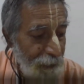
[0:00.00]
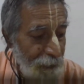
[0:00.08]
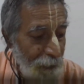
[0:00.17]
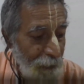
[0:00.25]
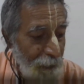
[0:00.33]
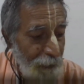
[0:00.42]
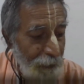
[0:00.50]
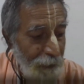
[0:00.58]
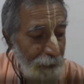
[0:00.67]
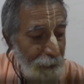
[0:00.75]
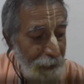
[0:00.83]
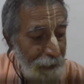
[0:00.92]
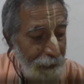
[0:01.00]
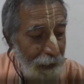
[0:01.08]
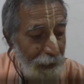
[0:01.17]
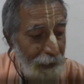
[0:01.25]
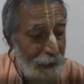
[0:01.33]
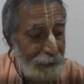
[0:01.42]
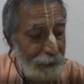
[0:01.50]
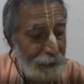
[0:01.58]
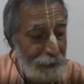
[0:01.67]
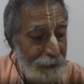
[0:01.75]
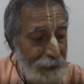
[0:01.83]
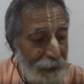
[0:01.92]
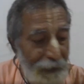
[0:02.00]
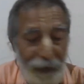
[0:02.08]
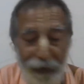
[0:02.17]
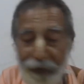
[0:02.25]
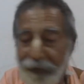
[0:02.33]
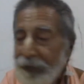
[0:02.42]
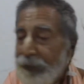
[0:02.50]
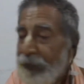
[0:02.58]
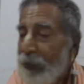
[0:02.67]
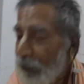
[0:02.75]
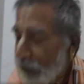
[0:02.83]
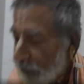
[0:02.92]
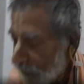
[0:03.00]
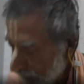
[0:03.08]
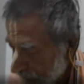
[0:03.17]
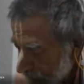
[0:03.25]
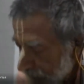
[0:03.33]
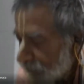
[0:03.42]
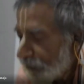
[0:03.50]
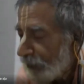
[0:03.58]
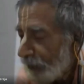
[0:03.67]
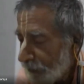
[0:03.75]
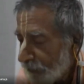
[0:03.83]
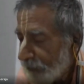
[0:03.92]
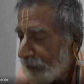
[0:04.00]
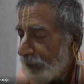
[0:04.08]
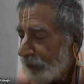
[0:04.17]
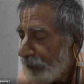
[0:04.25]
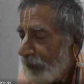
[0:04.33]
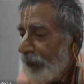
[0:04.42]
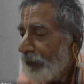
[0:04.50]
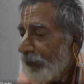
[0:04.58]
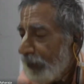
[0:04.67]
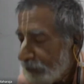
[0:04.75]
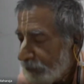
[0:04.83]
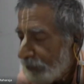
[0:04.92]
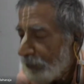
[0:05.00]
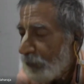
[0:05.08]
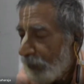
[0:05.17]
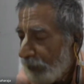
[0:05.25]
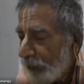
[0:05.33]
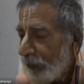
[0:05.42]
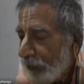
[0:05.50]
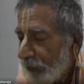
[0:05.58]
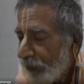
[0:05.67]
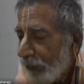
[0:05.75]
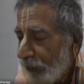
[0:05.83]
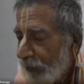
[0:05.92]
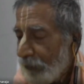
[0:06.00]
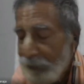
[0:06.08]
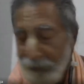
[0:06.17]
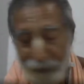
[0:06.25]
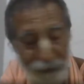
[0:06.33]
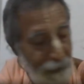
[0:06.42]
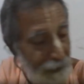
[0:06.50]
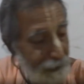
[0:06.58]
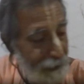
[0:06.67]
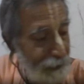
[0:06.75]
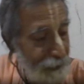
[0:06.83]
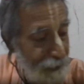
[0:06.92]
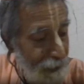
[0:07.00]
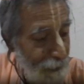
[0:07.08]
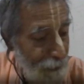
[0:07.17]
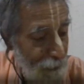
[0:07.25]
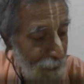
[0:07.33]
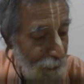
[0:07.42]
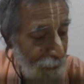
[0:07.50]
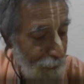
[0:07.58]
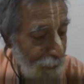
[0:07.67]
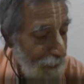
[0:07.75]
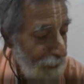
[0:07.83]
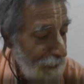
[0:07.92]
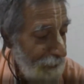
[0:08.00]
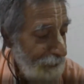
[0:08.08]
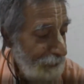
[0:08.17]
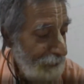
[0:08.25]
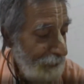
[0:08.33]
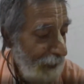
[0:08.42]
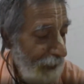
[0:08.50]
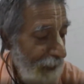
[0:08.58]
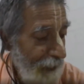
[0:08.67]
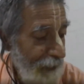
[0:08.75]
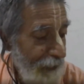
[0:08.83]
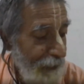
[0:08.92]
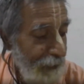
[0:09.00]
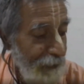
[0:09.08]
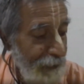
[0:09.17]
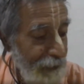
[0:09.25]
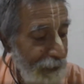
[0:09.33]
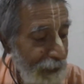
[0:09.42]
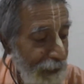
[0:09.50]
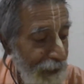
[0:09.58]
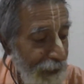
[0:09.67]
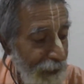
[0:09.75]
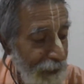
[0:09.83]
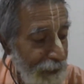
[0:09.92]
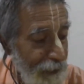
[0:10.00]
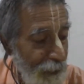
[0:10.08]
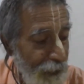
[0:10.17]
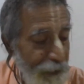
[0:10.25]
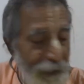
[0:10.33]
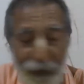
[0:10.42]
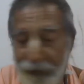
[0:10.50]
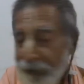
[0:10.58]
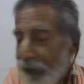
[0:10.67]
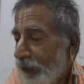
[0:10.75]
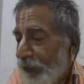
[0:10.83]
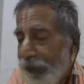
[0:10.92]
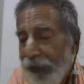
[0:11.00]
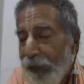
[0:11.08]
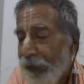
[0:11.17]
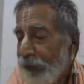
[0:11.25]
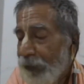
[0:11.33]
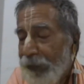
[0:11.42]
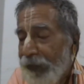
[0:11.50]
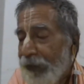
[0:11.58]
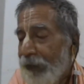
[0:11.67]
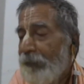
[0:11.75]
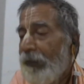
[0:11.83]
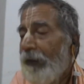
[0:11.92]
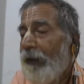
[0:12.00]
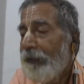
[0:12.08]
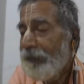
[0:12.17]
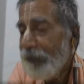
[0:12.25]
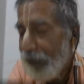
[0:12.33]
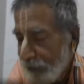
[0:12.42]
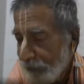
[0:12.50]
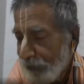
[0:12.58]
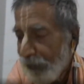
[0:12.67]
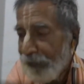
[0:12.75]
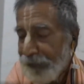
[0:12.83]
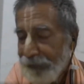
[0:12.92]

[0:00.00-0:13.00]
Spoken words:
So because the Samudra, the sea, touched the body of Haridas Thakur, the Samudra, the sea also became Mahatirtha,